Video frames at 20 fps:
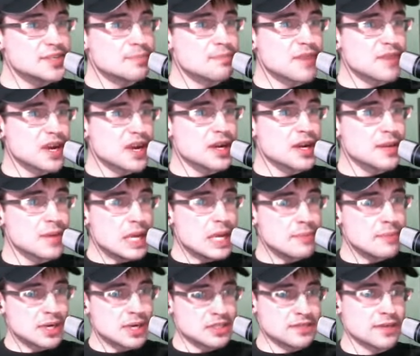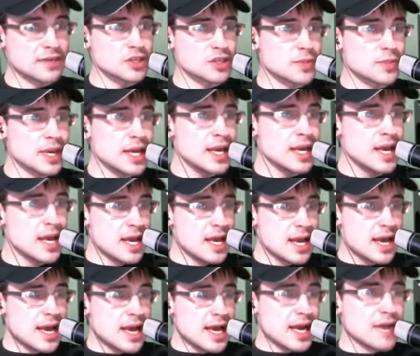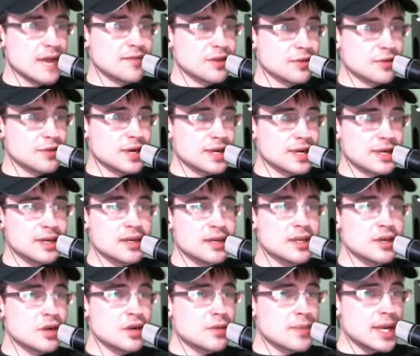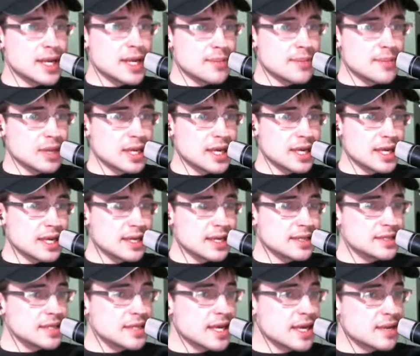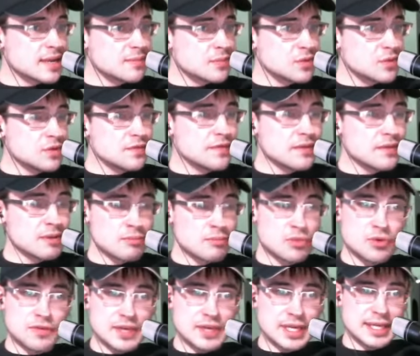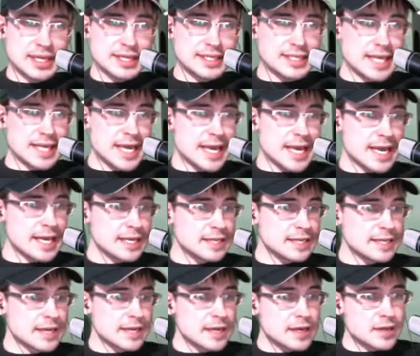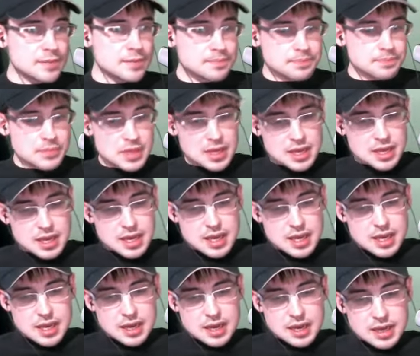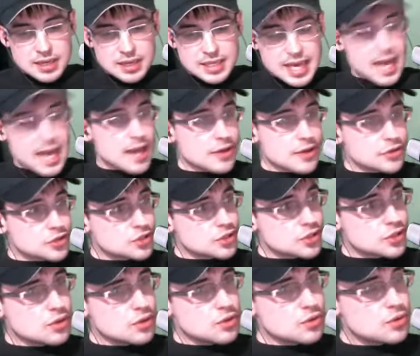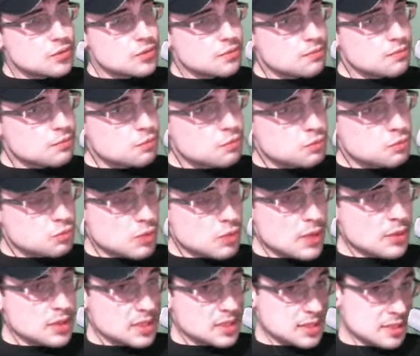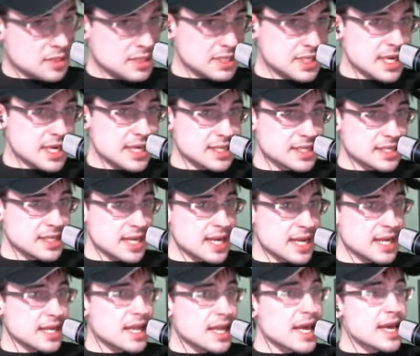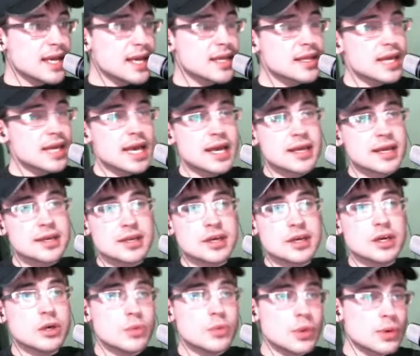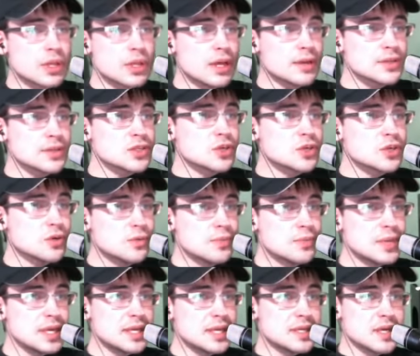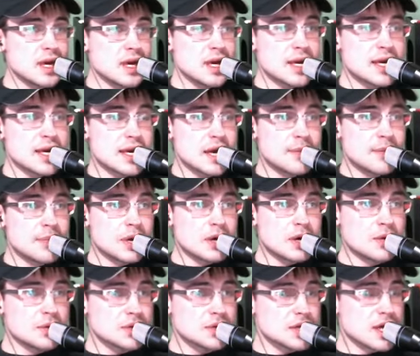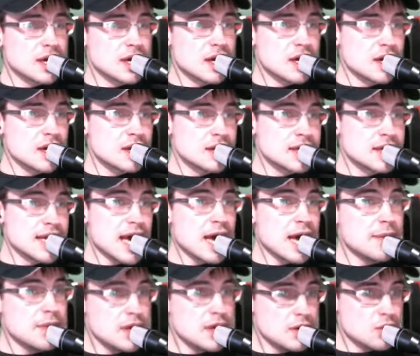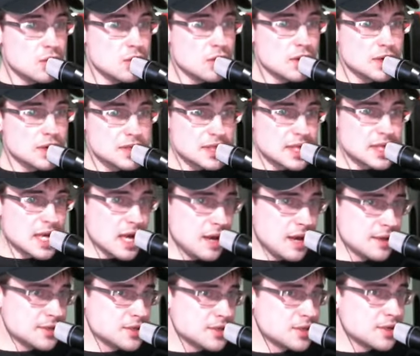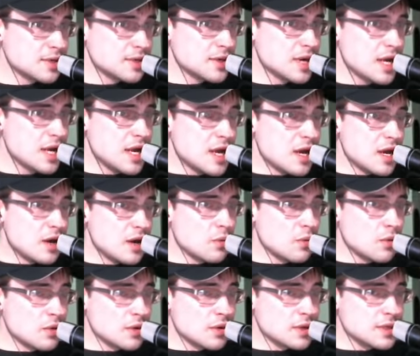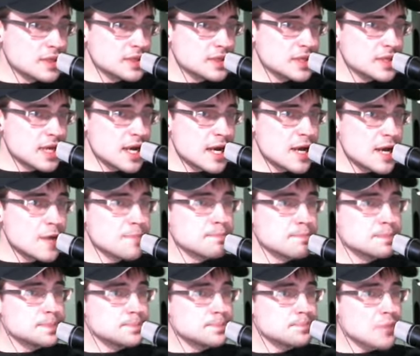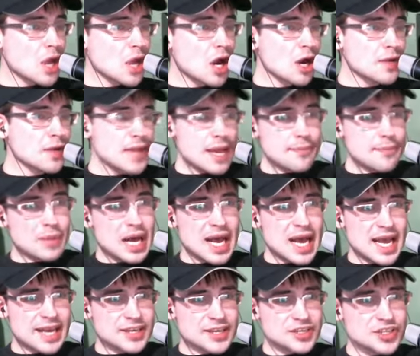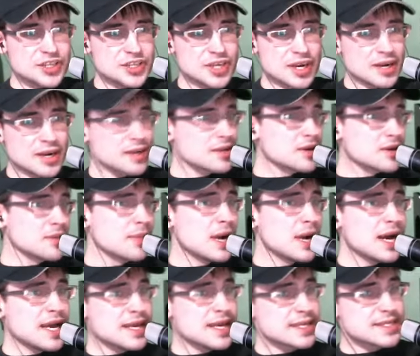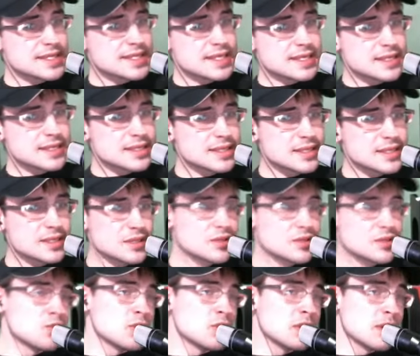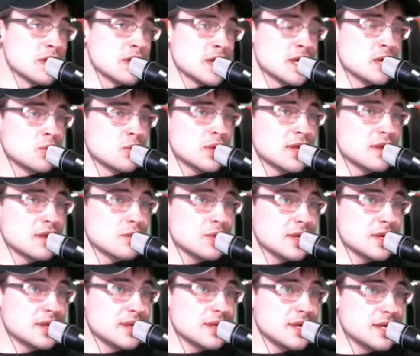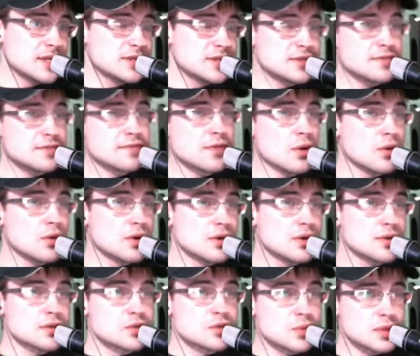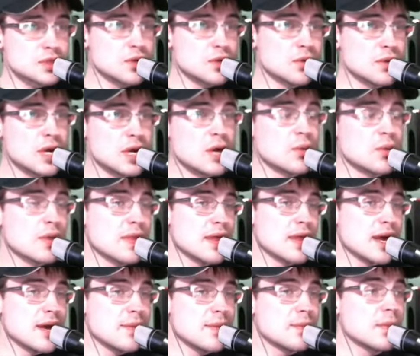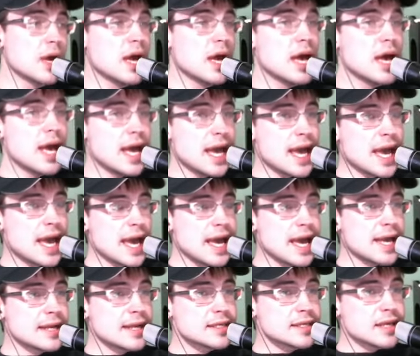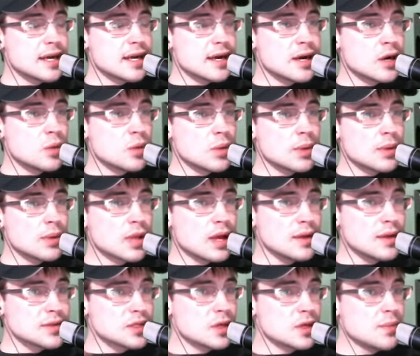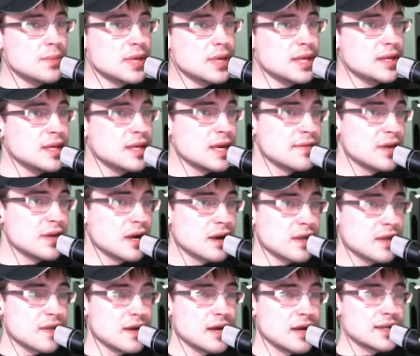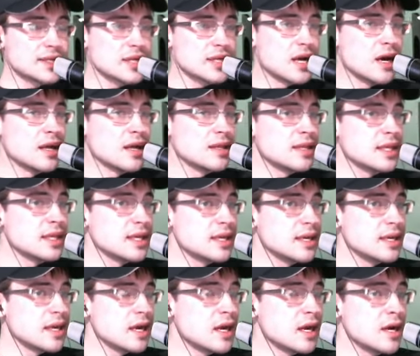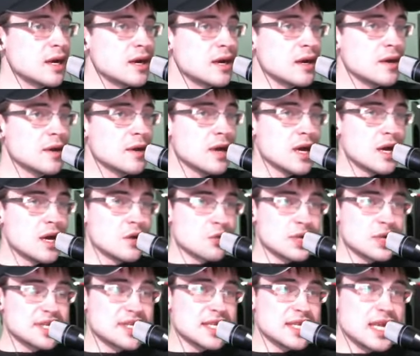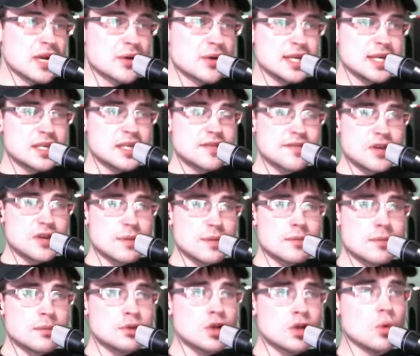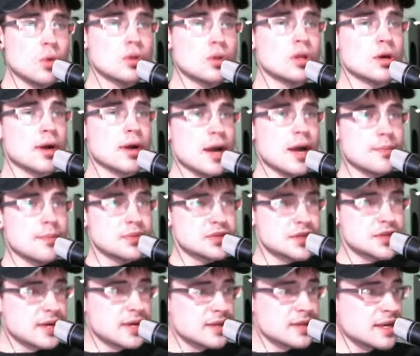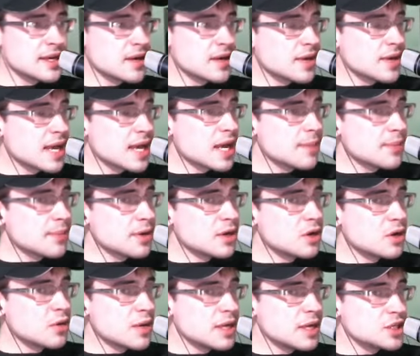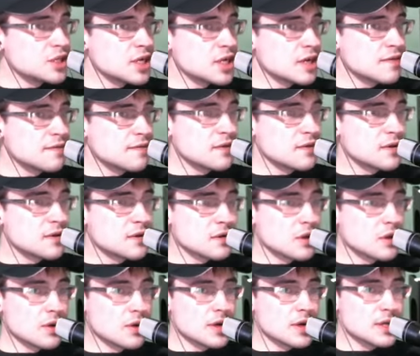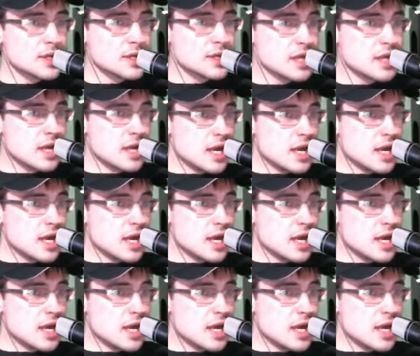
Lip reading: very impressive resume, having written, many plays and movies. And yeah, so we will discuss that at length, and we will also be talking about the Emmy Awards and the Oscar Awards. Are they biased? Are there biases with these voters? What's going on with them? And we will also be giving our thoughts on the recently released film "Don't Look Up," starring Leonardo DiCaprio and Jennifer Lawrence.